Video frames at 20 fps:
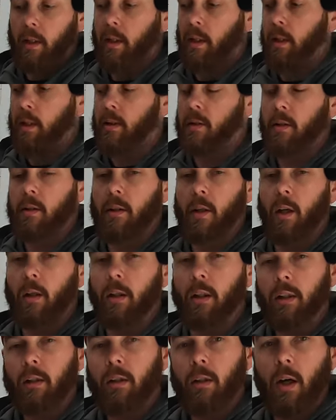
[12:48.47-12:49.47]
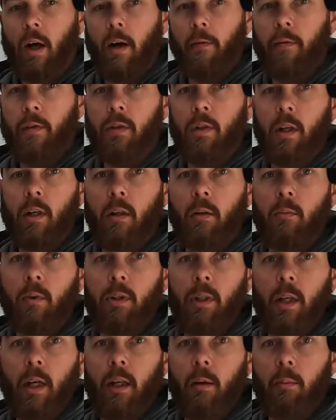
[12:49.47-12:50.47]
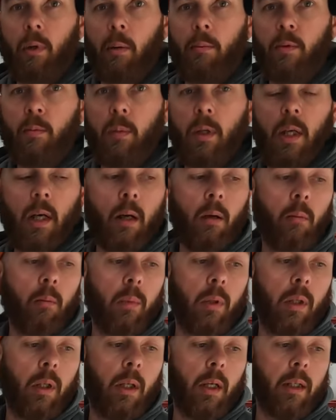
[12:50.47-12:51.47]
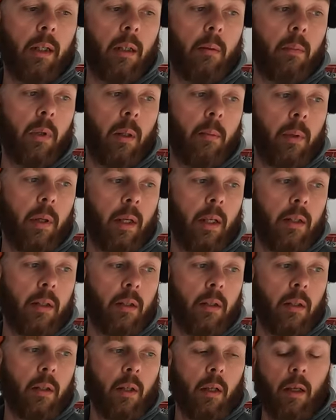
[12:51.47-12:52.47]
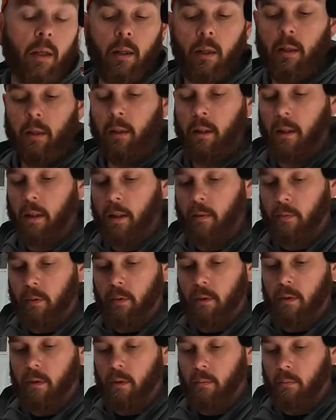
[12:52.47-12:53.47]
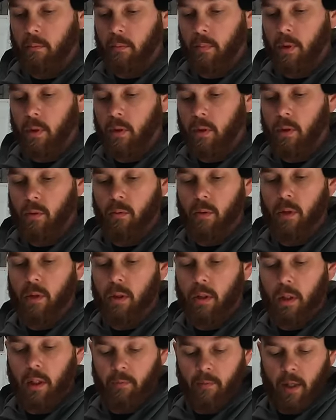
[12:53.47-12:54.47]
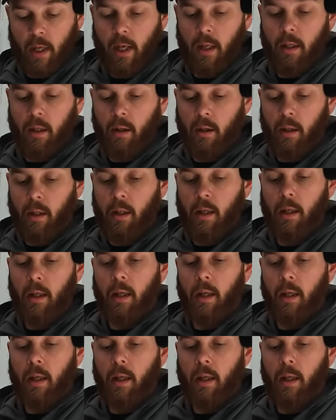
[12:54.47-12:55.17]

It's a little off of center, which kind of bums me out, but I did my best uh, given the situation that I've got here,